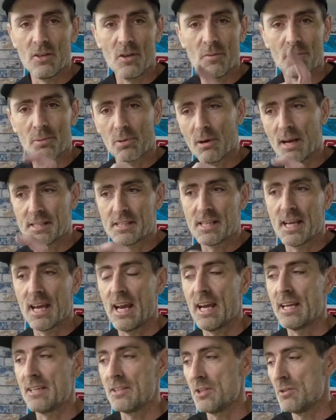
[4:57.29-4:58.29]
You press
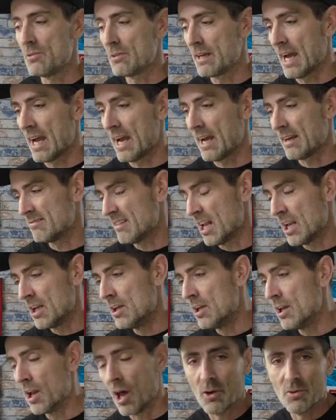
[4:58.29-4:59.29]
it and you get
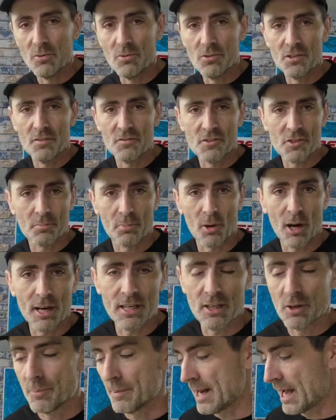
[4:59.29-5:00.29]
loads of
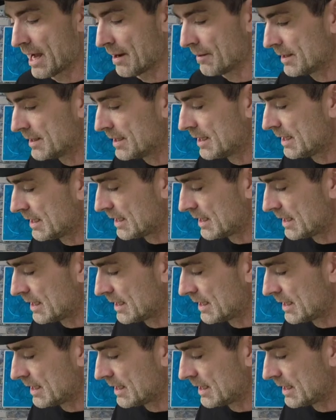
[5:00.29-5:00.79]
spray coming out,